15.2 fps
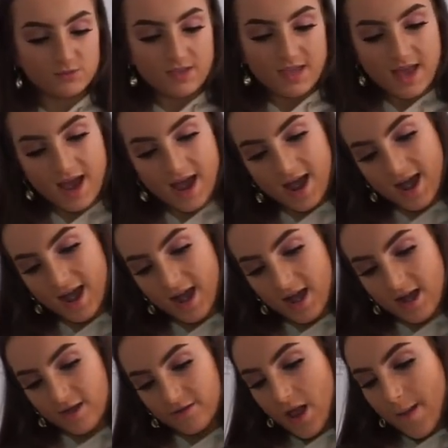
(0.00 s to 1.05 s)
We
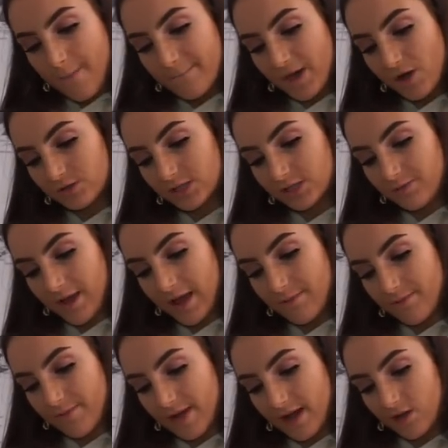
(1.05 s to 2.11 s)
have belted
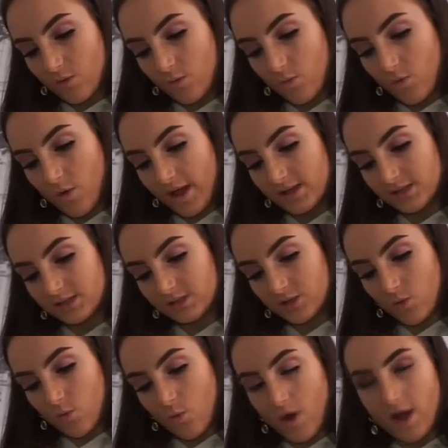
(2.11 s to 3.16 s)
paper bag waist
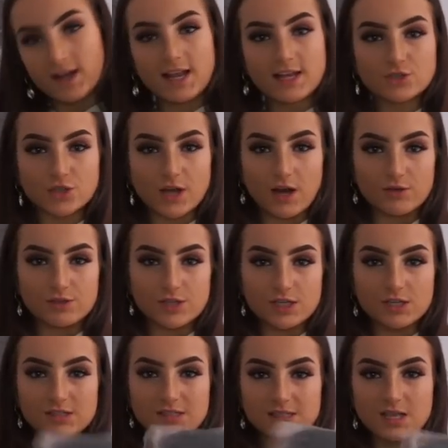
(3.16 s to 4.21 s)
wide leg
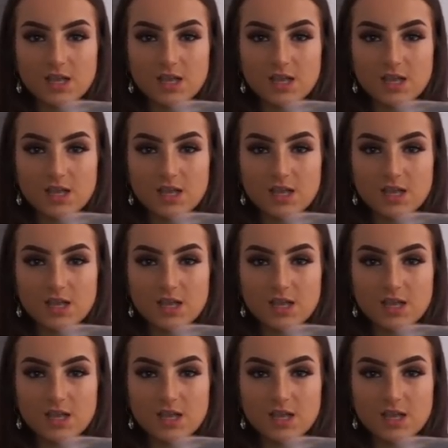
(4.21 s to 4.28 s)
trousers.